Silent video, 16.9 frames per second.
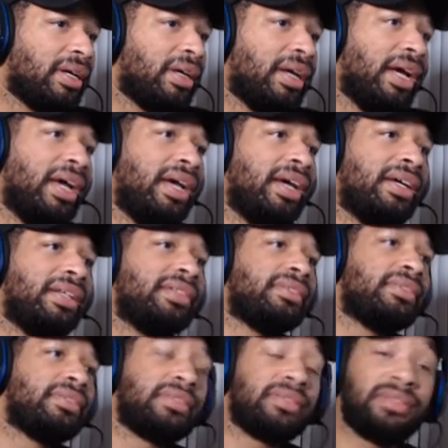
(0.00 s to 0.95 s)
And
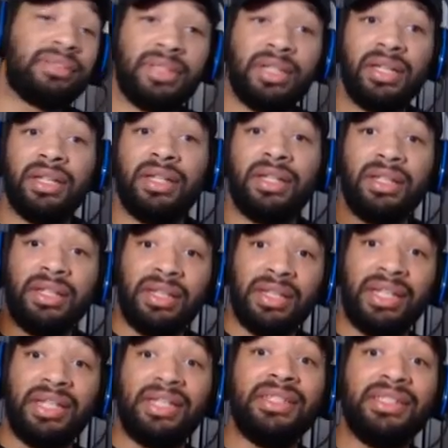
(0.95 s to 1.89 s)

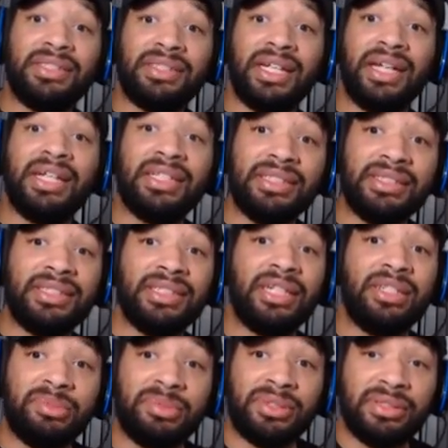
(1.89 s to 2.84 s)
ladies and
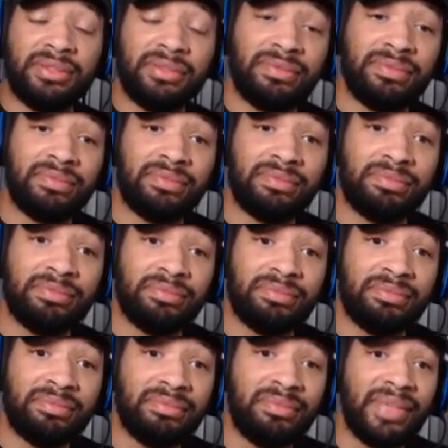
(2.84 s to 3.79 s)
gentlemen,
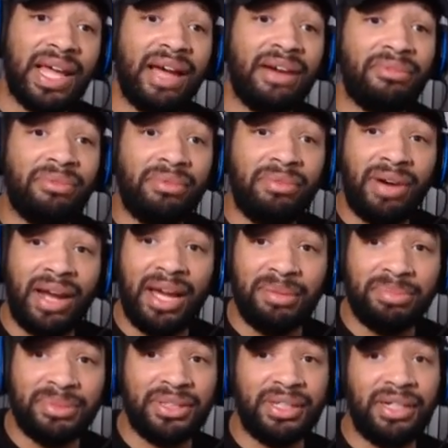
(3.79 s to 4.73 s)
that
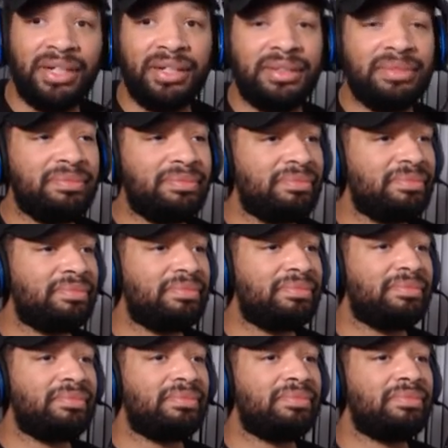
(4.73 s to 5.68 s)
wraps up
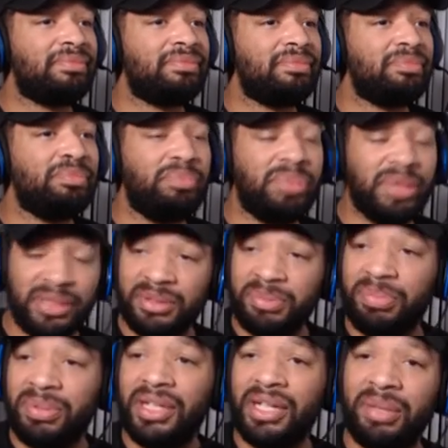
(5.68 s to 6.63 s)

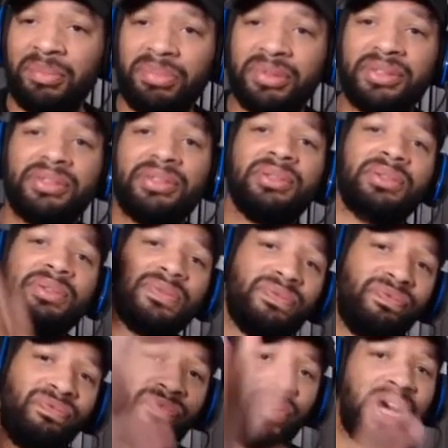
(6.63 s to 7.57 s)
BingePLAY episode
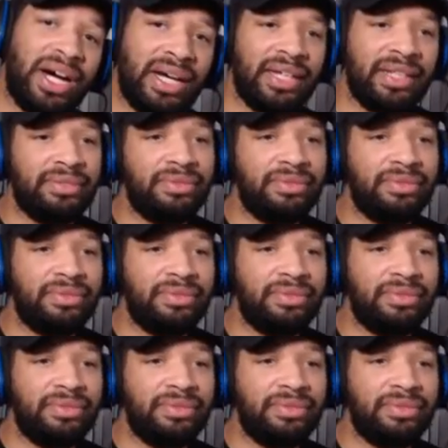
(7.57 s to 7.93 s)
5.